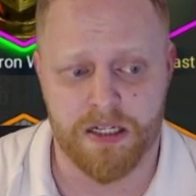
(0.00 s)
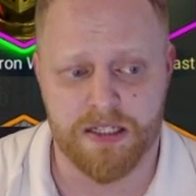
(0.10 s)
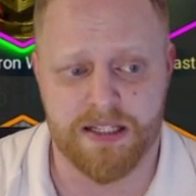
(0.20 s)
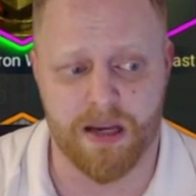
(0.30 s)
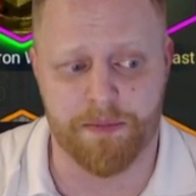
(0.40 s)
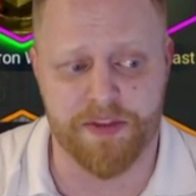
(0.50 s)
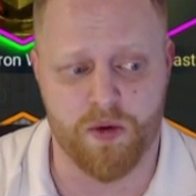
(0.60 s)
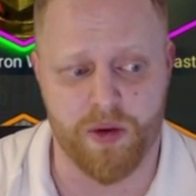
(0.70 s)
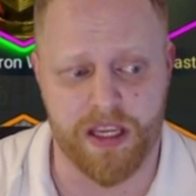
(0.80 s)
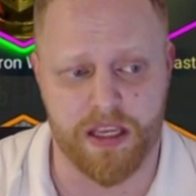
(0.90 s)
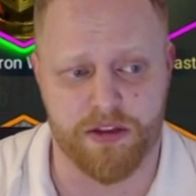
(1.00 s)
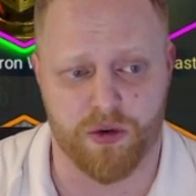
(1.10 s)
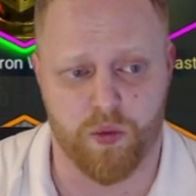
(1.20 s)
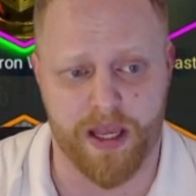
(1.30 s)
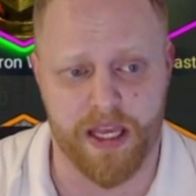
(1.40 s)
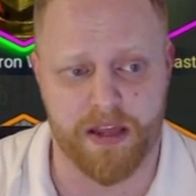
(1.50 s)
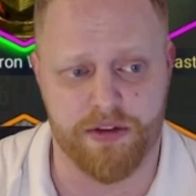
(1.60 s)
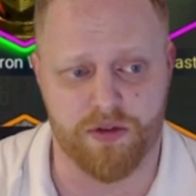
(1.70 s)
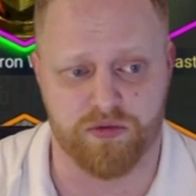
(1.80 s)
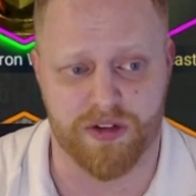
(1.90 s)
something either
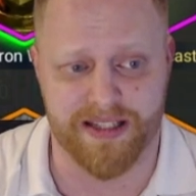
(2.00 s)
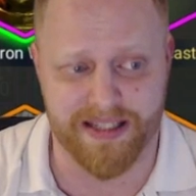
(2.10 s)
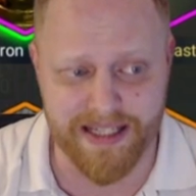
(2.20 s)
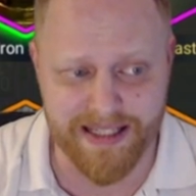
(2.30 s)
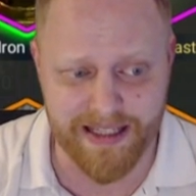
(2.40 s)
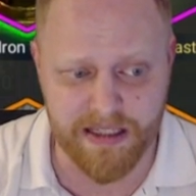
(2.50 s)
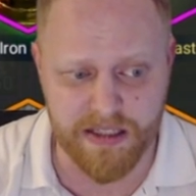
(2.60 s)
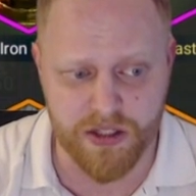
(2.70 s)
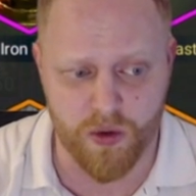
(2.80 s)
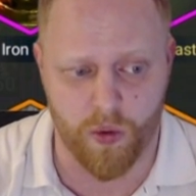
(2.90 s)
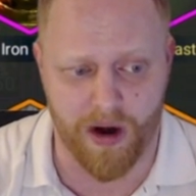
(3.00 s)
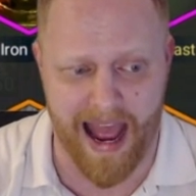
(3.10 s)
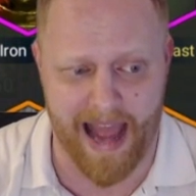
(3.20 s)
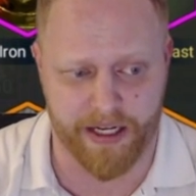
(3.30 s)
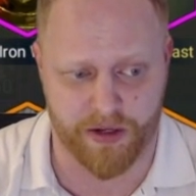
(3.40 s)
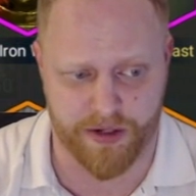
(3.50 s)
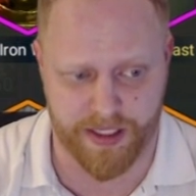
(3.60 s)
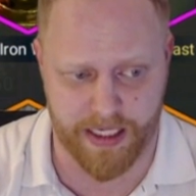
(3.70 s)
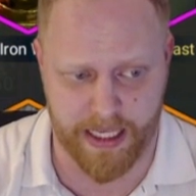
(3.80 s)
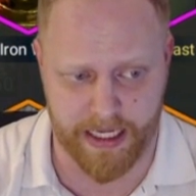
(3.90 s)
with resistance or
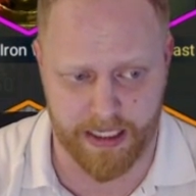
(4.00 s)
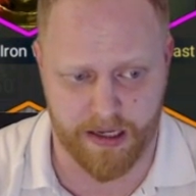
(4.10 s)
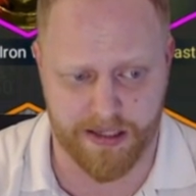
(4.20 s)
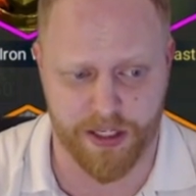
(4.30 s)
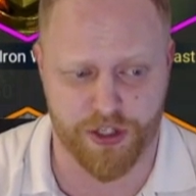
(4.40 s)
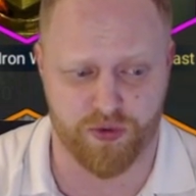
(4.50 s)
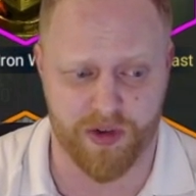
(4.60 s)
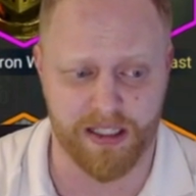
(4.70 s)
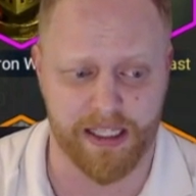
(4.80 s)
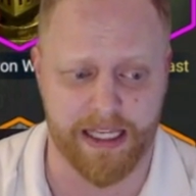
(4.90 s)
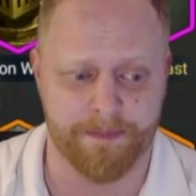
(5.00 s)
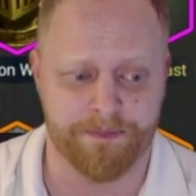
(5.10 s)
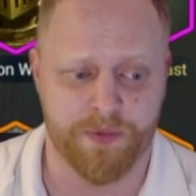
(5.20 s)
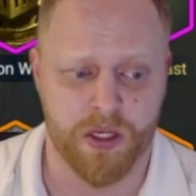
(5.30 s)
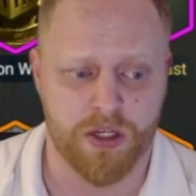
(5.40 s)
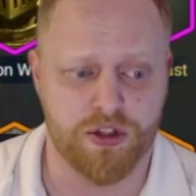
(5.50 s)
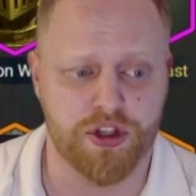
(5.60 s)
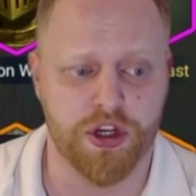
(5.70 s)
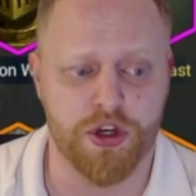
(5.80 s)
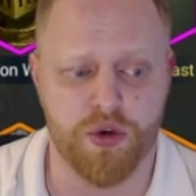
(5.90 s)
accuracy in it, because there's really
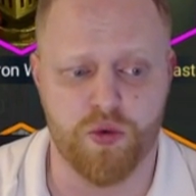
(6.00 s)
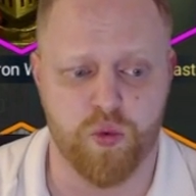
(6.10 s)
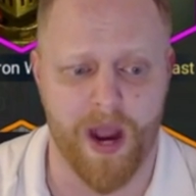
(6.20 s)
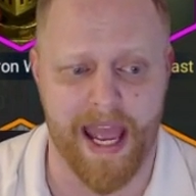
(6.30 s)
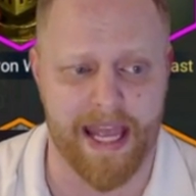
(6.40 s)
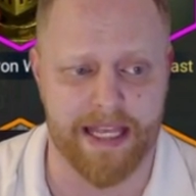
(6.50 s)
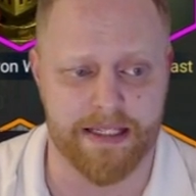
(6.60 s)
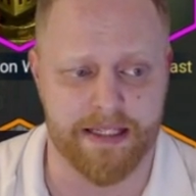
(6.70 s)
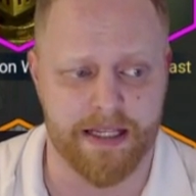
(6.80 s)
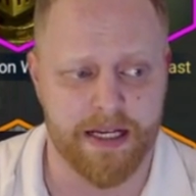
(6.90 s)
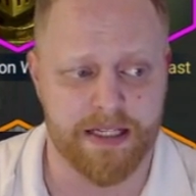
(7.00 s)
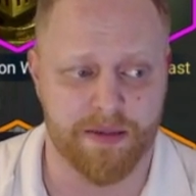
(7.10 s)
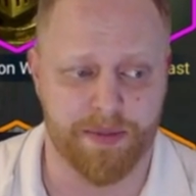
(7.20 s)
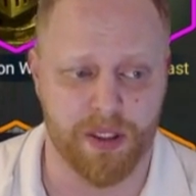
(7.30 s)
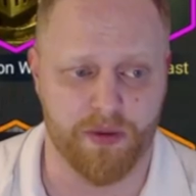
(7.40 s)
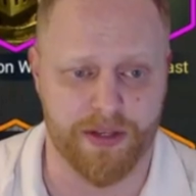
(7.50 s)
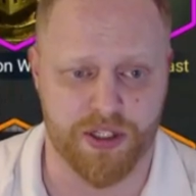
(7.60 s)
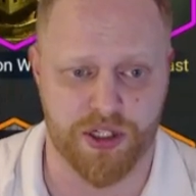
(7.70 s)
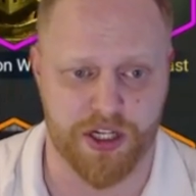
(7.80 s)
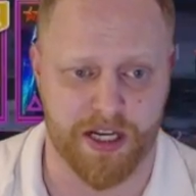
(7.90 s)
2 ways to build
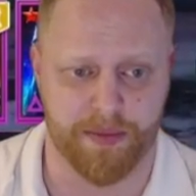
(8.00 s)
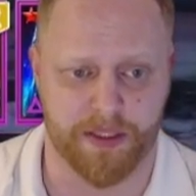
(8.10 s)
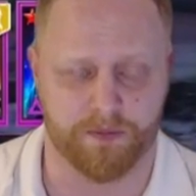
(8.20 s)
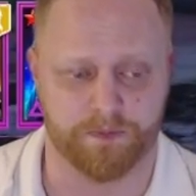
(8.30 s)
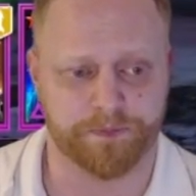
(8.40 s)
this champion.